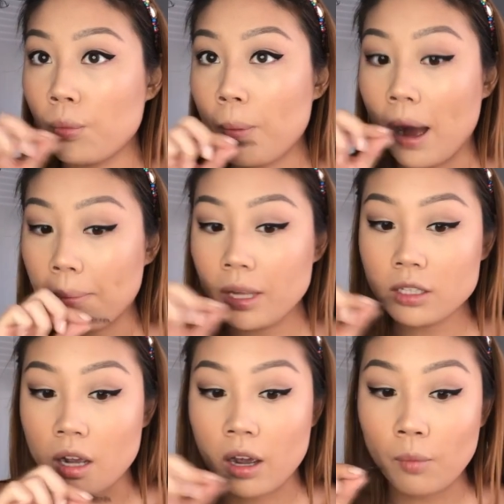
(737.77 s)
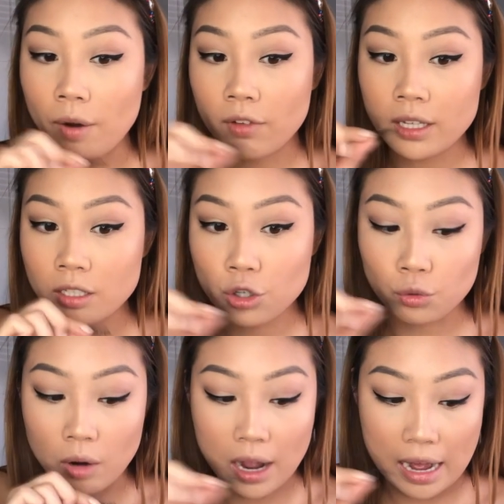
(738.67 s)
pop these on, wait for this to
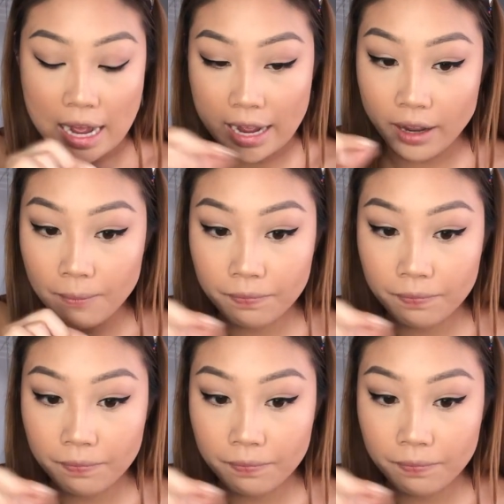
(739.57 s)
dry.